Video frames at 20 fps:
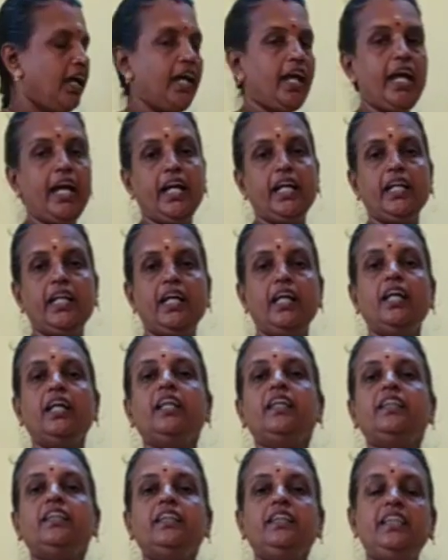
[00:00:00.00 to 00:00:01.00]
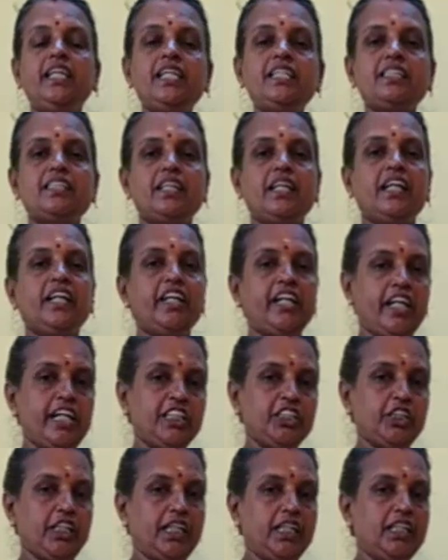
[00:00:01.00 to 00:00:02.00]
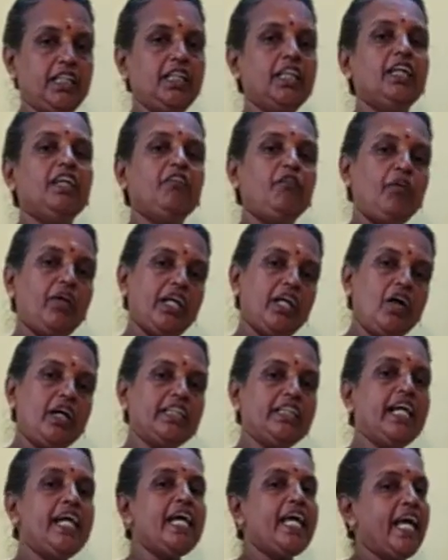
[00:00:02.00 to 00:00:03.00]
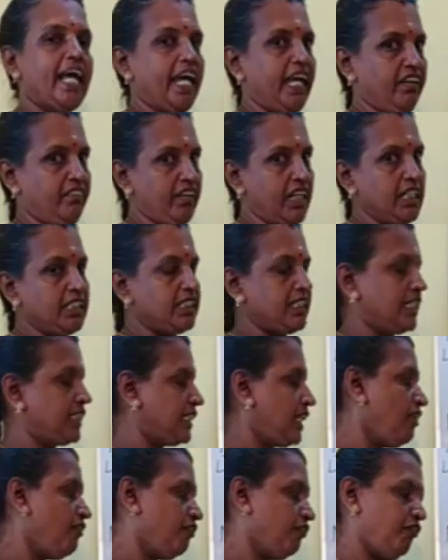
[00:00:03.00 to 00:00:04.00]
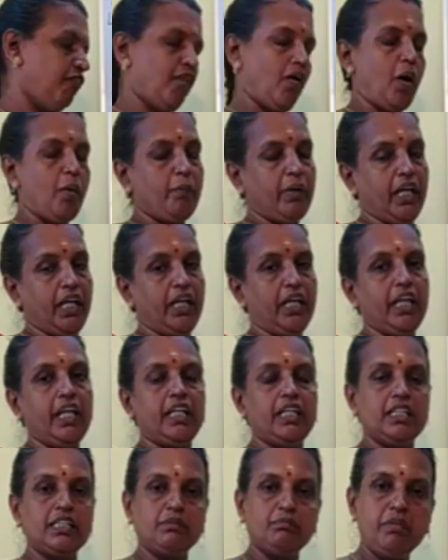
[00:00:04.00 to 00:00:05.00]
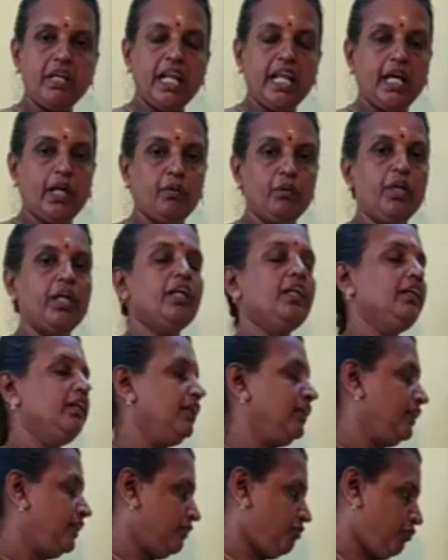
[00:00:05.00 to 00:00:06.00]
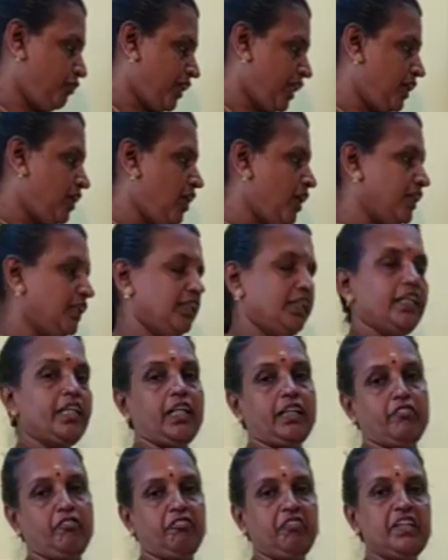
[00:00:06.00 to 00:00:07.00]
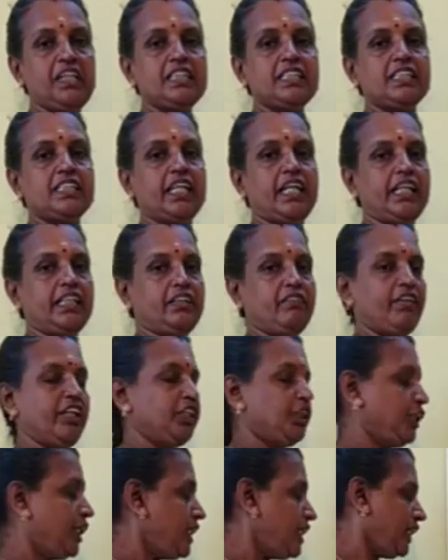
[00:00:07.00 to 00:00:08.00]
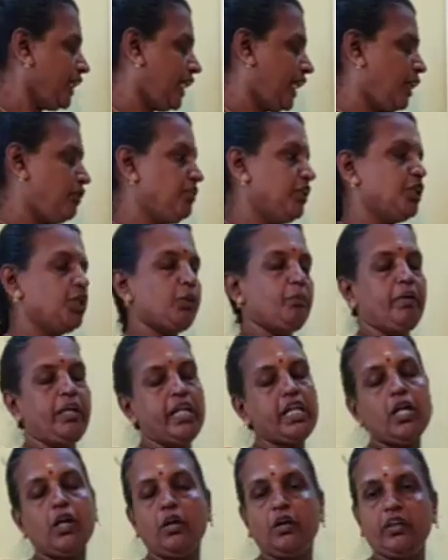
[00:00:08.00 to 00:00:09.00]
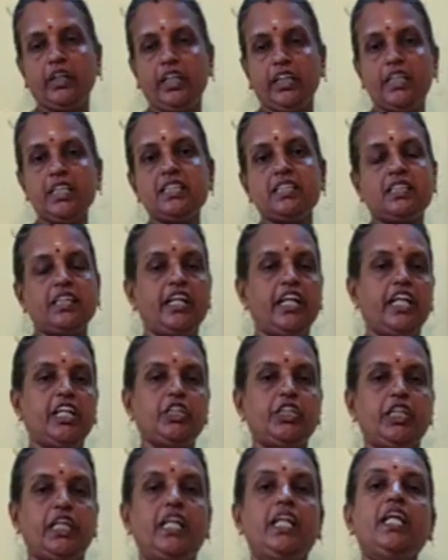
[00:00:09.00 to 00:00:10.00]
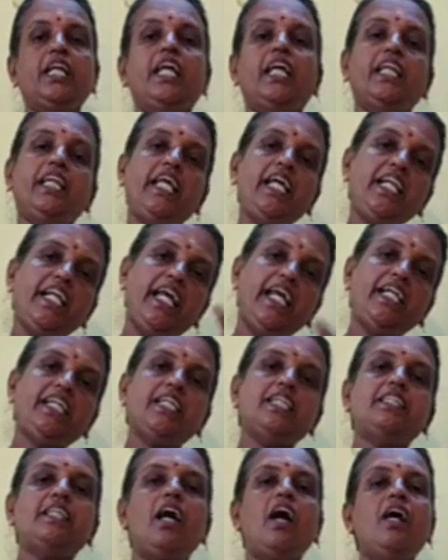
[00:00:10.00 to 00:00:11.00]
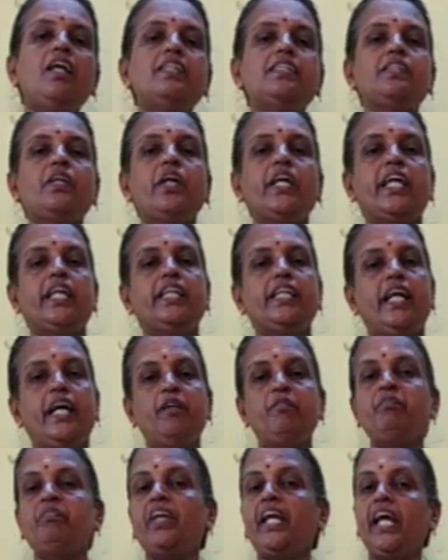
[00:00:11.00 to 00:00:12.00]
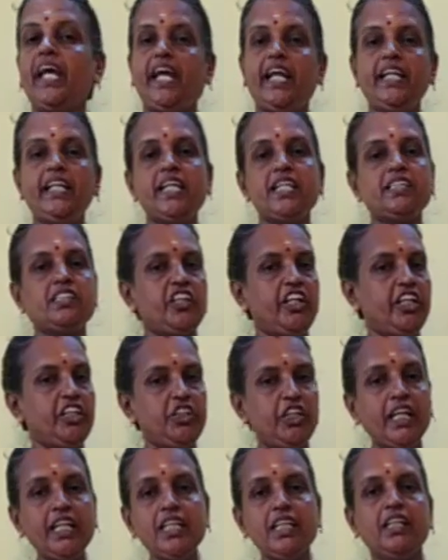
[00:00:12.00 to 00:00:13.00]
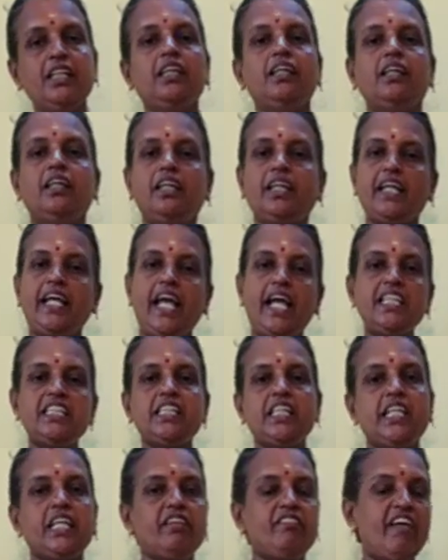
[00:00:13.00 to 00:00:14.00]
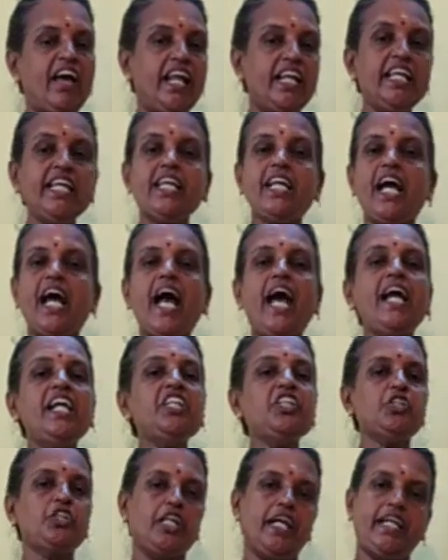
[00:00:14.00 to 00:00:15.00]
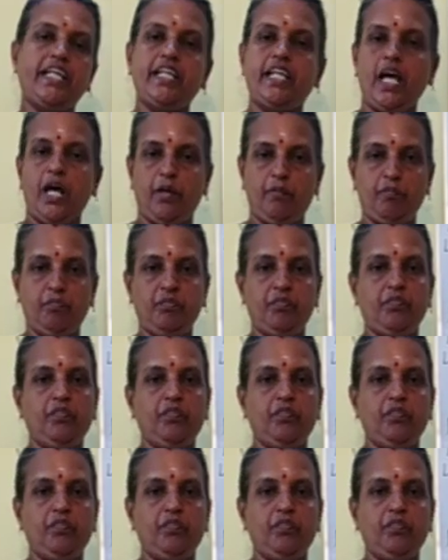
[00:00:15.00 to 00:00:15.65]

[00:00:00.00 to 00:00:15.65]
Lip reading: And this region, we got the evidences of farming. It is believed we got that first cultivation came into being this region. Then it is also in the Indus region, Gangetic Valley and China.